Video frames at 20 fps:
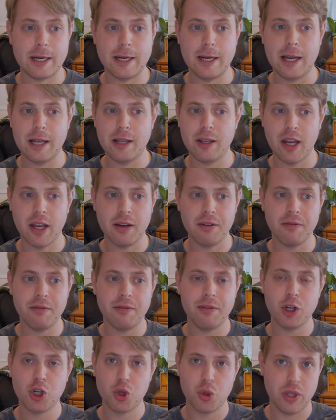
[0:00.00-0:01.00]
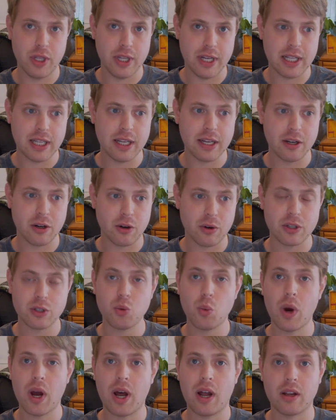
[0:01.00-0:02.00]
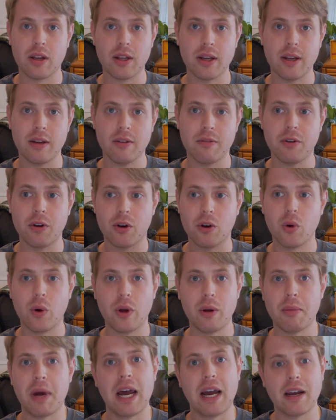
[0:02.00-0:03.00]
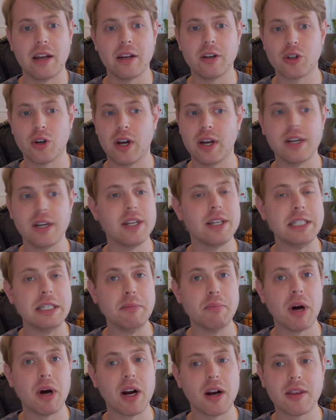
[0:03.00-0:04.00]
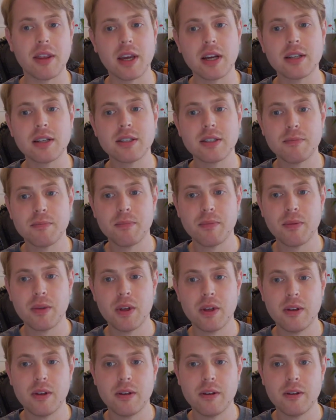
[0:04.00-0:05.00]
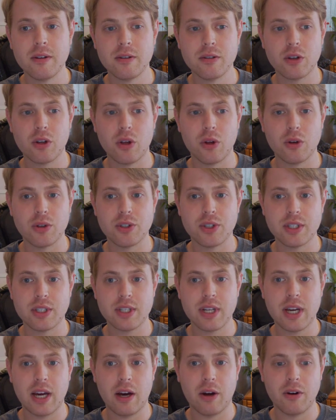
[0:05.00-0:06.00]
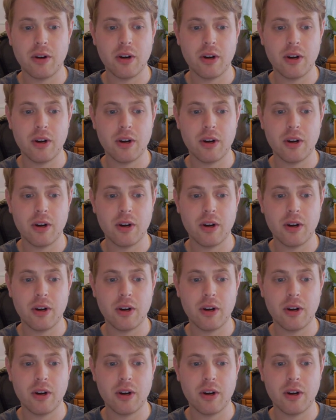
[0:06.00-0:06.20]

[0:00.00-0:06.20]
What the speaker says: and visually cleaner as well if you're going back and trying to debug things. Close this down.